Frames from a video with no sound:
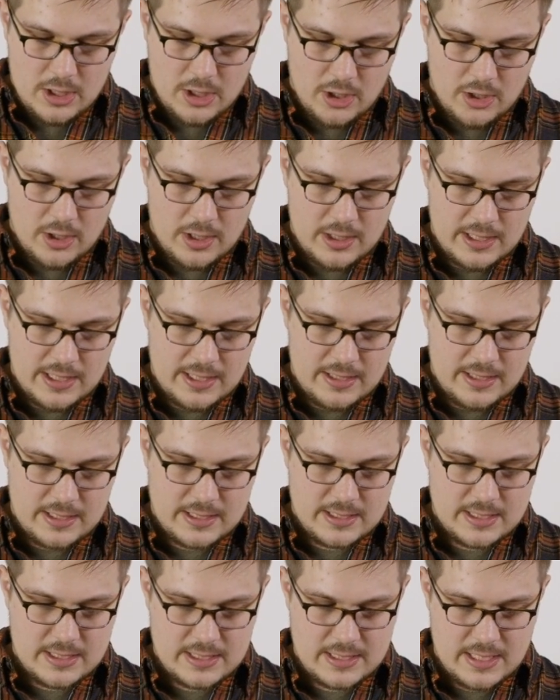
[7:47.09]
Currently
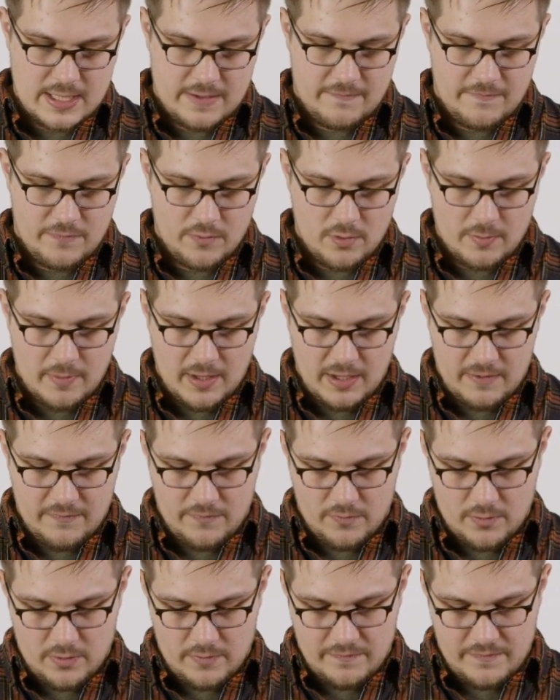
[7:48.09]
this is a
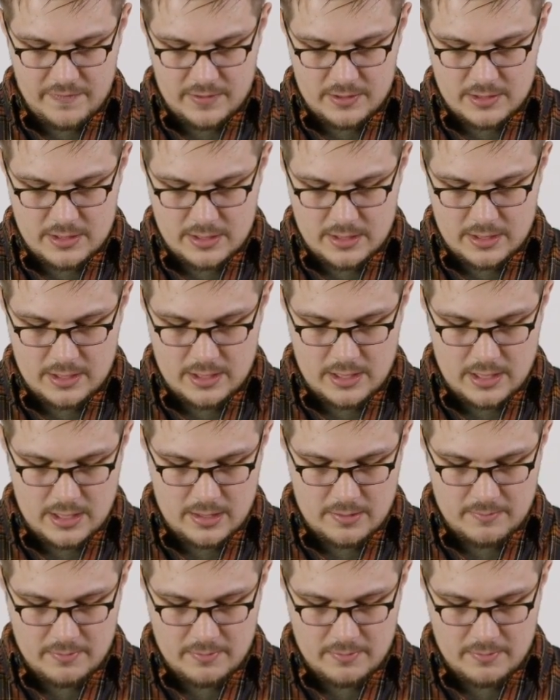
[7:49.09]
4x4 filter,